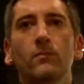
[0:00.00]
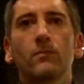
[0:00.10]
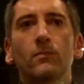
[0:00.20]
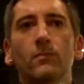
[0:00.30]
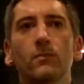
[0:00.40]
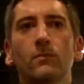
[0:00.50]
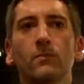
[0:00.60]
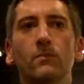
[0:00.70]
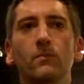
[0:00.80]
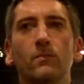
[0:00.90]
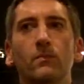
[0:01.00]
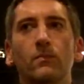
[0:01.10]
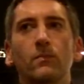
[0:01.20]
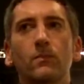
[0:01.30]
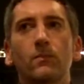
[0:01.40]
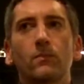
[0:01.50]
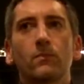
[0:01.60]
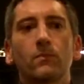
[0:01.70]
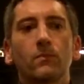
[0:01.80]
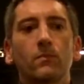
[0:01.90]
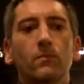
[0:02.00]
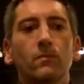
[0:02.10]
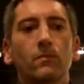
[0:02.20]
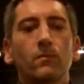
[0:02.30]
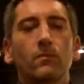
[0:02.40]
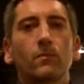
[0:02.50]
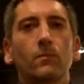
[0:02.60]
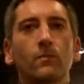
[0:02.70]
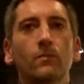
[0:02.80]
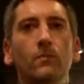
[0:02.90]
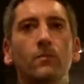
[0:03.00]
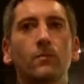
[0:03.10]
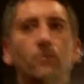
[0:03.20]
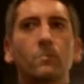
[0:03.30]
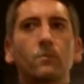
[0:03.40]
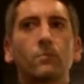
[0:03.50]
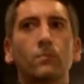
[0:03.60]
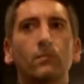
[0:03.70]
The person shown says nothing.